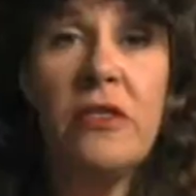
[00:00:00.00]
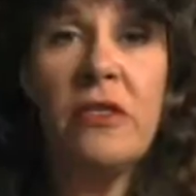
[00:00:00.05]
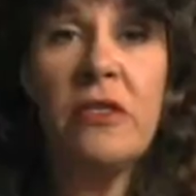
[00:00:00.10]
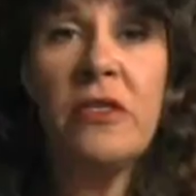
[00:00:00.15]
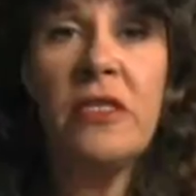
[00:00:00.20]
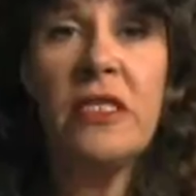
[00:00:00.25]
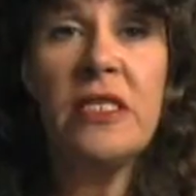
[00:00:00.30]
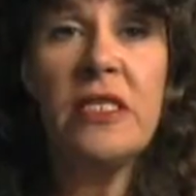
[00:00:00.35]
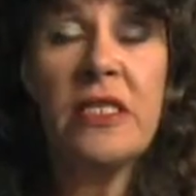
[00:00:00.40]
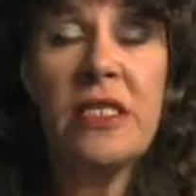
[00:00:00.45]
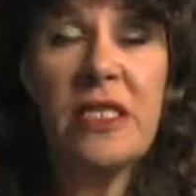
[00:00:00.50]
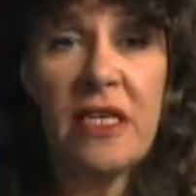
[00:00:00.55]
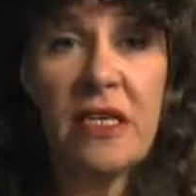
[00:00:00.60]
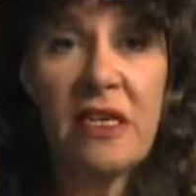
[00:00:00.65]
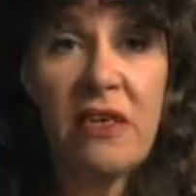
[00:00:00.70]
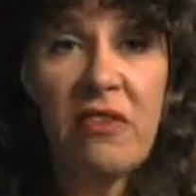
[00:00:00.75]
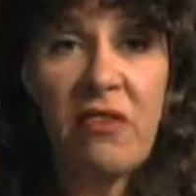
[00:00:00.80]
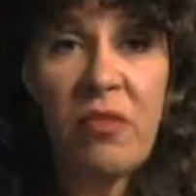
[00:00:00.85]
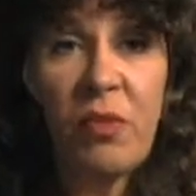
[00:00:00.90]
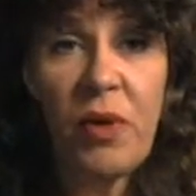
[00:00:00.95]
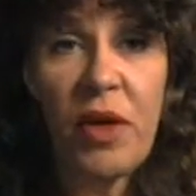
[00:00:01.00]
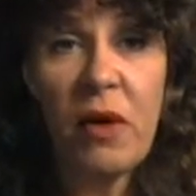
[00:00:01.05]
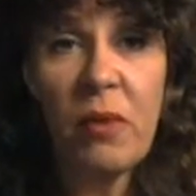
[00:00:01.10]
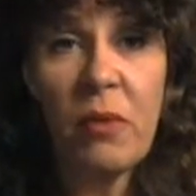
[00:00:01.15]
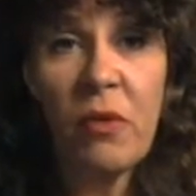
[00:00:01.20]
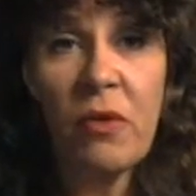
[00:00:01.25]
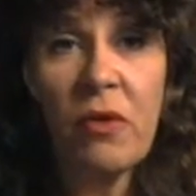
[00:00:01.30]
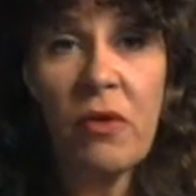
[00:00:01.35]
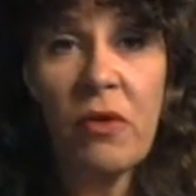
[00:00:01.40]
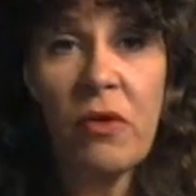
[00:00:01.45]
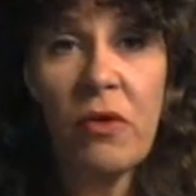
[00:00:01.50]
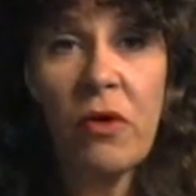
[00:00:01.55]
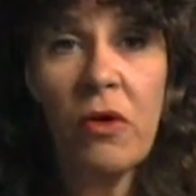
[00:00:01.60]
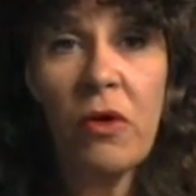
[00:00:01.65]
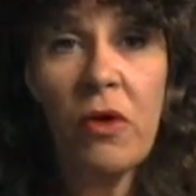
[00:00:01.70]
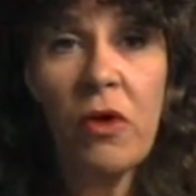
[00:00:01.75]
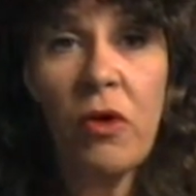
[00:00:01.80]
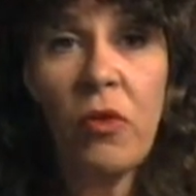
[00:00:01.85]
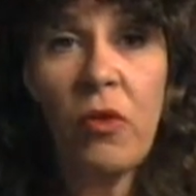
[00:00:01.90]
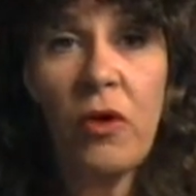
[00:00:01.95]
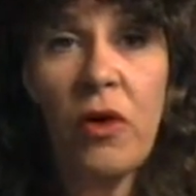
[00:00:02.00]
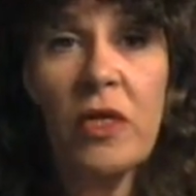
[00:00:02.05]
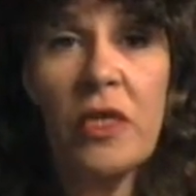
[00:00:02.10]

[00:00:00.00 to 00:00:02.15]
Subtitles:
to deceive people. We